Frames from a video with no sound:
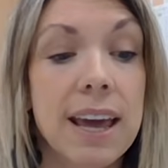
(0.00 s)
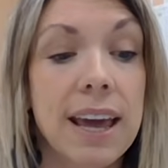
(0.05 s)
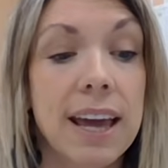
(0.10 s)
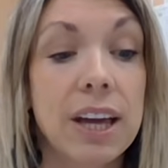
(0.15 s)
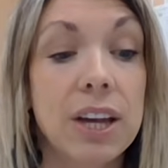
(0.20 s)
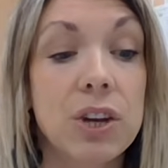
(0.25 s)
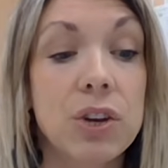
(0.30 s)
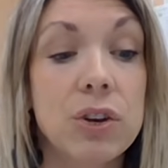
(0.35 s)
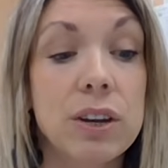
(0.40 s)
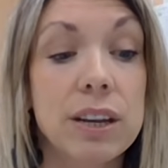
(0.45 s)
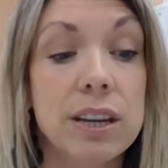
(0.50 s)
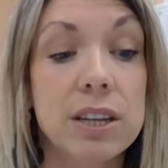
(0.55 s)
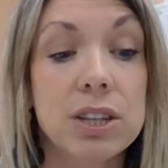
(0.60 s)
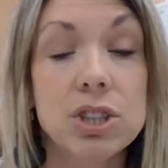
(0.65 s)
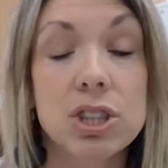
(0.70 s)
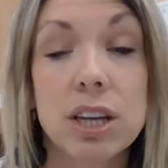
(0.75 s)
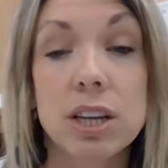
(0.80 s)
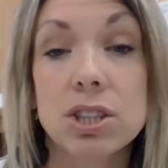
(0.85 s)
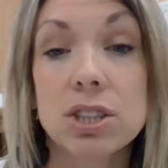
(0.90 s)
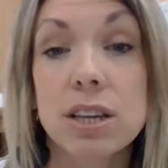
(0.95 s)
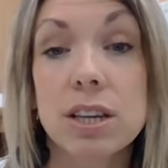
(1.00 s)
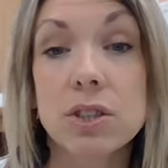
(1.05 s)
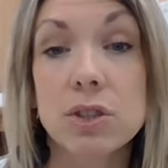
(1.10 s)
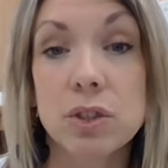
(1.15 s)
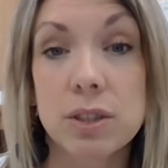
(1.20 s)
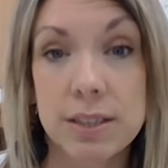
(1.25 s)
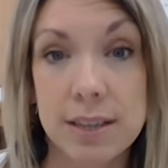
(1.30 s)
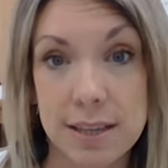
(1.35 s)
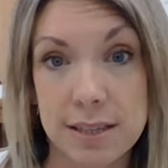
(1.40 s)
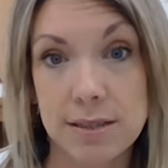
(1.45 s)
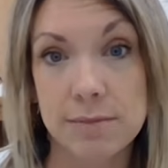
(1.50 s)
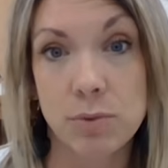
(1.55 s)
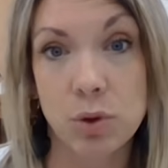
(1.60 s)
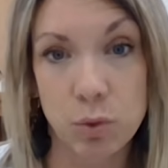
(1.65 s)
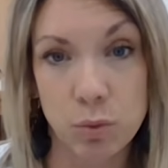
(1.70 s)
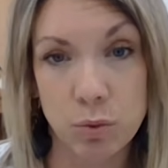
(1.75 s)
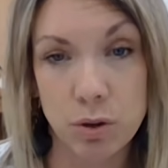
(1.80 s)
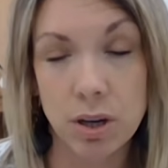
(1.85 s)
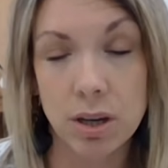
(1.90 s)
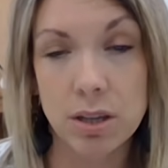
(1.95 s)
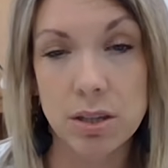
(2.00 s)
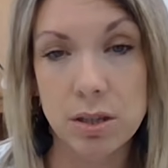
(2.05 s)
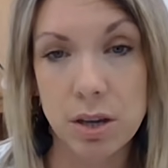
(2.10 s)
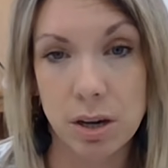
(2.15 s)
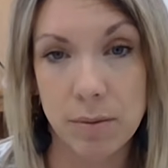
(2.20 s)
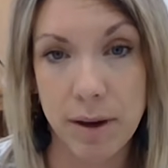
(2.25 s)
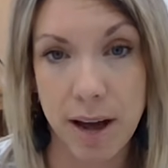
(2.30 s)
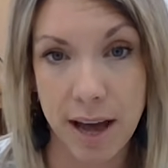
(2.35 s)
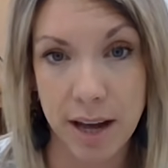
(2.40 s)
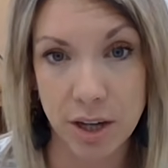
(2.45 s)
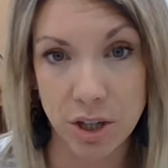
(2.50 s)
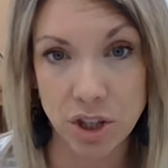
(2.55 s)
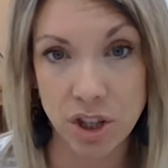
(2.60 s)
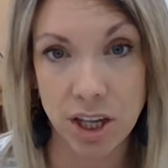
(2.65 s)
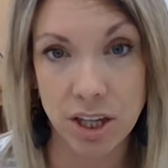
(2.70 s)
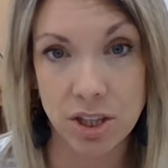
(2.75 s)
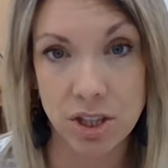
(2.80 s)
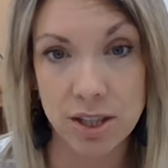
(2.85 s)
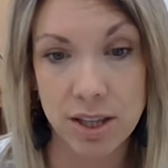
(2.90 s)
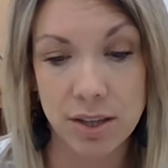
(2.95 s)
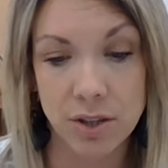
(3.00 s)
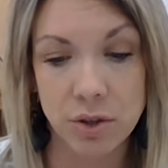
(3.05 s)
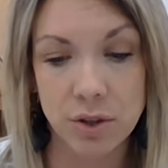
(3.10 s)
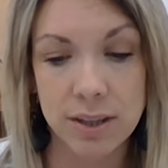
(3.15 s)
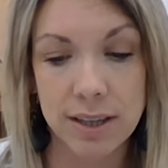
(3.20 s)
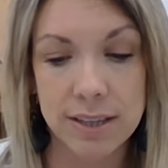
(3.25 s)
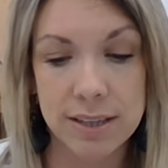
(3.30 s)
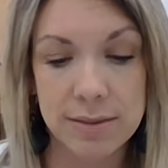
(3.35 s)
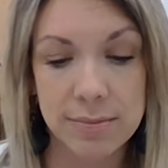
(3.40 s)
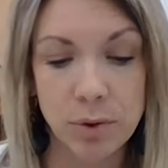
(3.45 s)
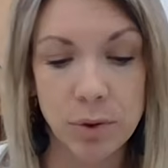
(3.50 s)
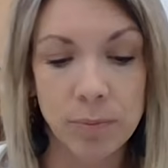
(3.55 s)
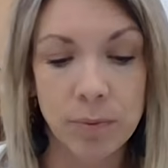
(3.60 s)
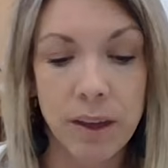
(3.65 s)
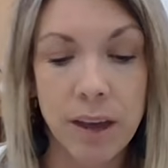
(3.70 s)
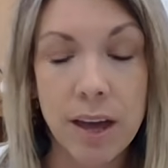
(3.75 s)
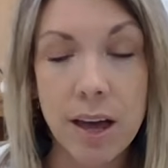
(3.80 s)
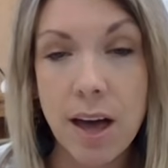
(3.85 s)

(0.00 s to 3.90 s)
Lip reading: and you need to change that to a decimal, we're going to talk about how to change that to a decimal.